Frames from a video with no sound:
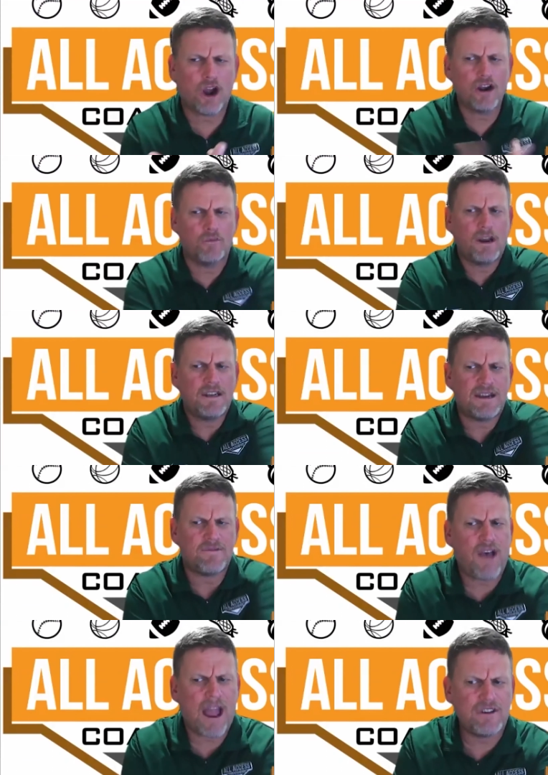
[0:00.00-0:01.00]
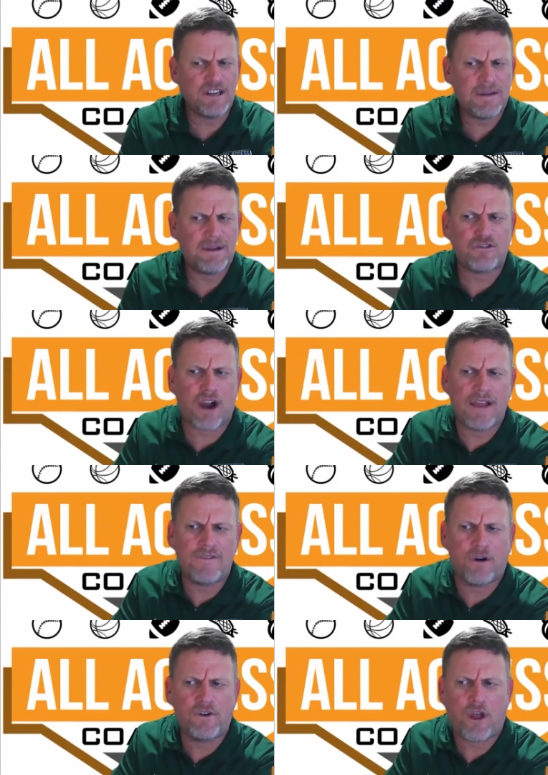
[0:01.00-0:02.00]
Cause what is it? 5 or 10 minute drive
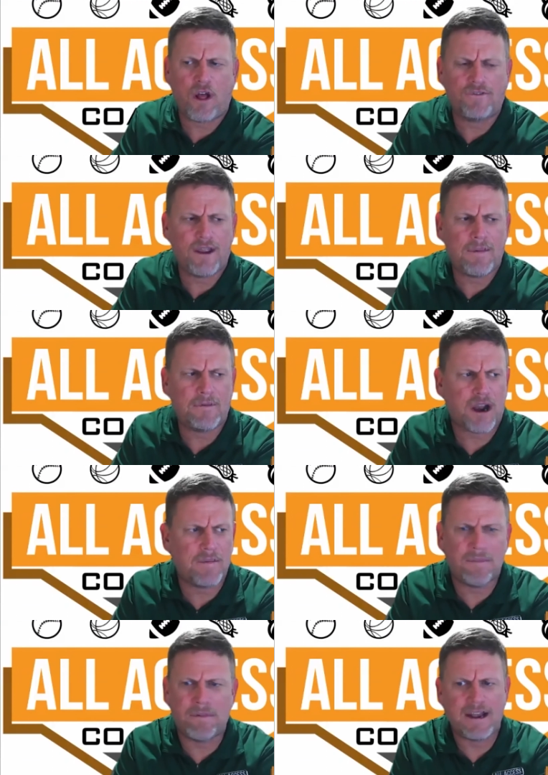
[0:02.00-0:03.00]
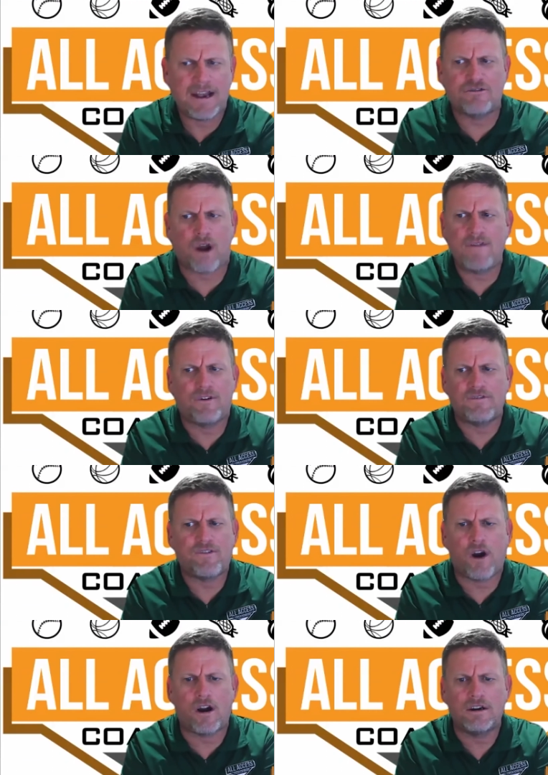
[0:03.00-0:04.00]
over to the Hall of Fame. I'm trying to remember. I didn't drive very
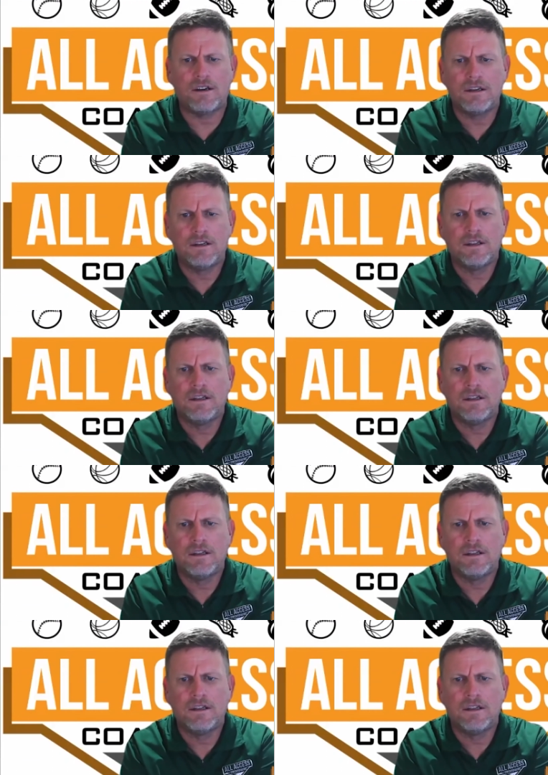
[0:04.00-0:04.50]
far. Yeah.